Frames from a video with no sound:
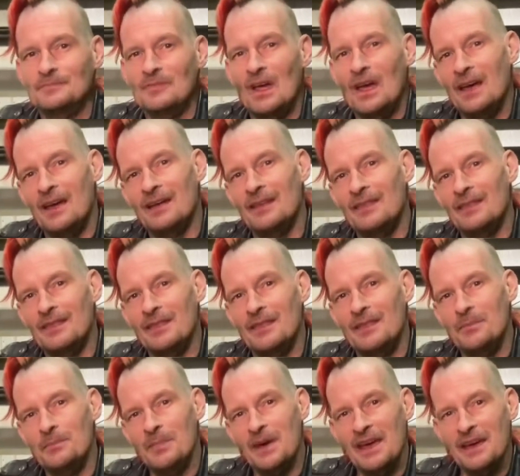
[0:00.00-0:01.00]
and the
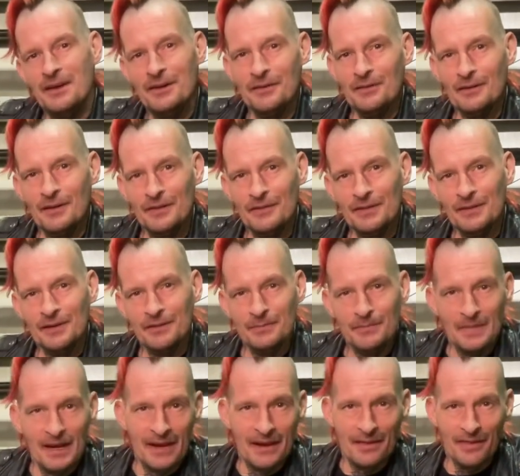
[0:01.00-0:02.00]
maker of it made